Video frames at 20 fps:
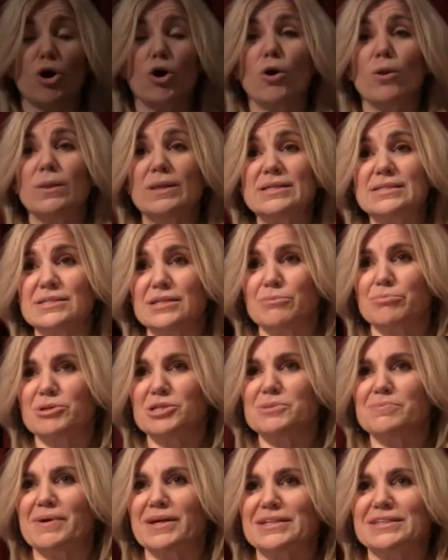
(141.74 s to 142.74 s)
holistic
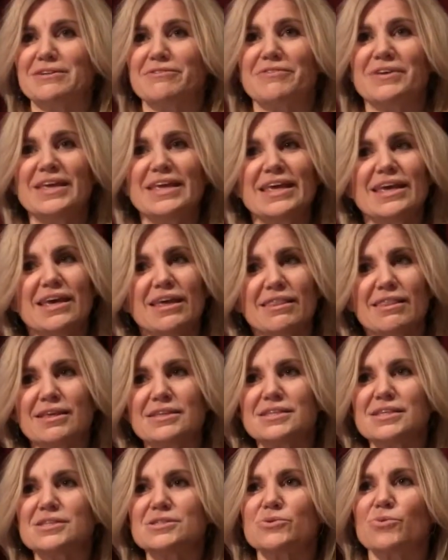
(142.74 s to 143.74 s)
perspective, this
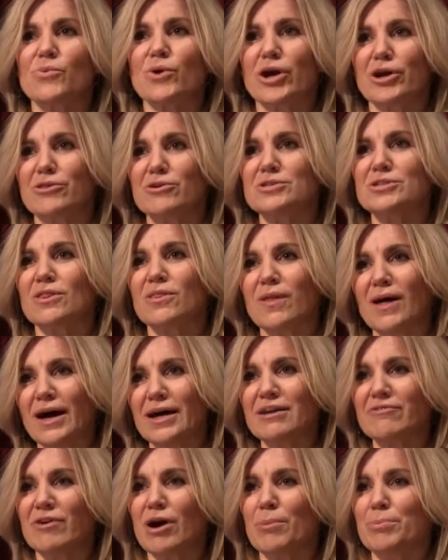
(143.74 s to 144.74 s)
is where there's a lot
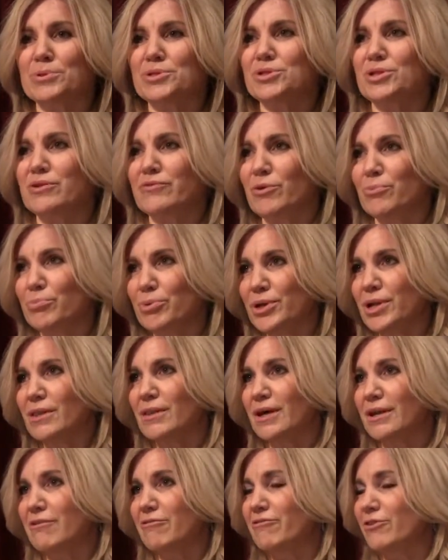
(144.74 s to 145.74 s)
of opportunity. Put a
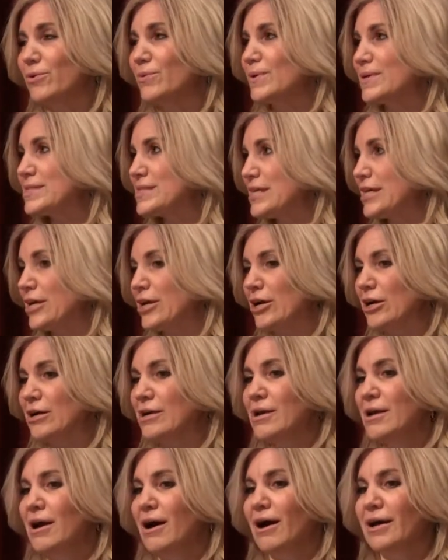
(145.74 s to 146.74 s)
lot of focus here
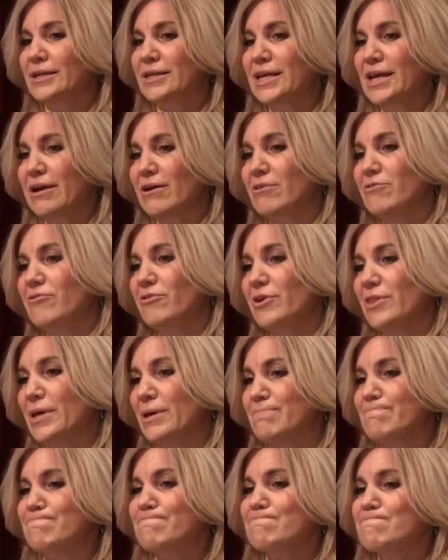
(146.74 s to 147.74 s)
on caring for
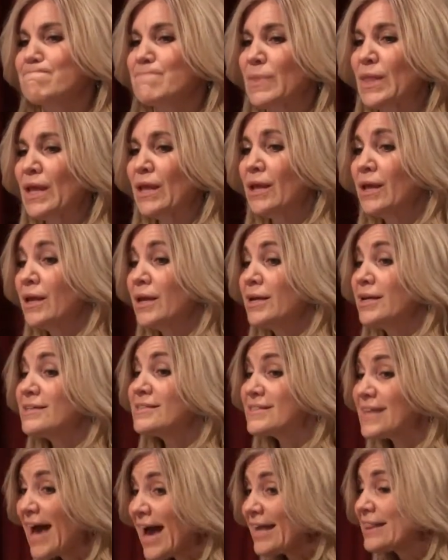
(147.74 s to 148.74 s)
them.
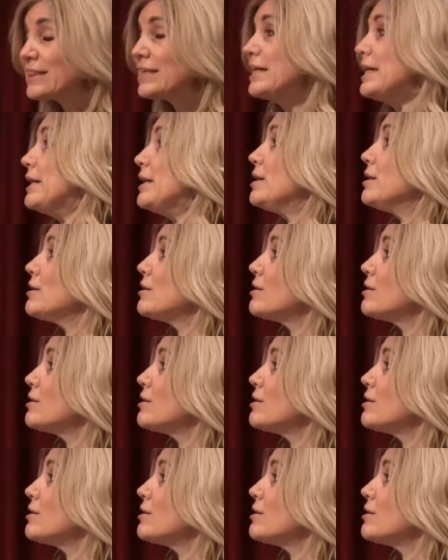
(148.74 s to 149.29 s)
Sadly,